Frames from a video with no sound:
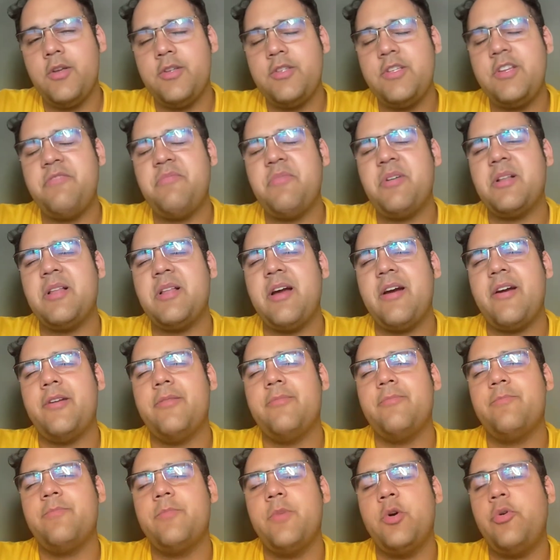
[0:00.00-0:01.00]
Steve
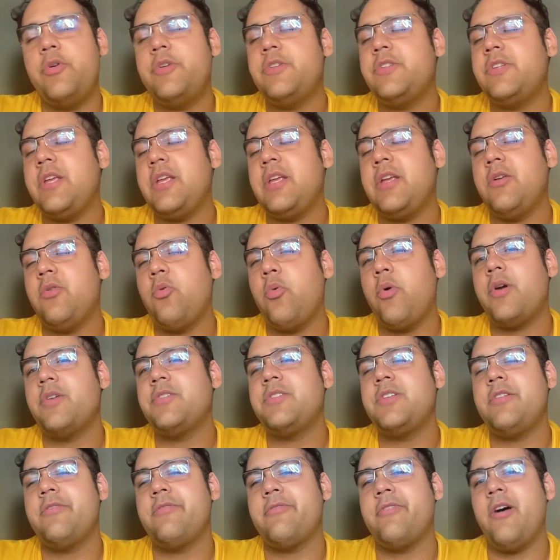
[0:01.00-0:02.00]
McClaren, who is he? Where
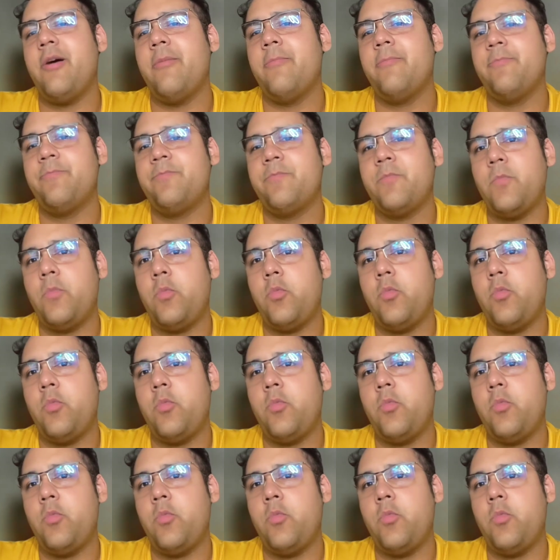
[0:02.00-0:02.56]
is he from?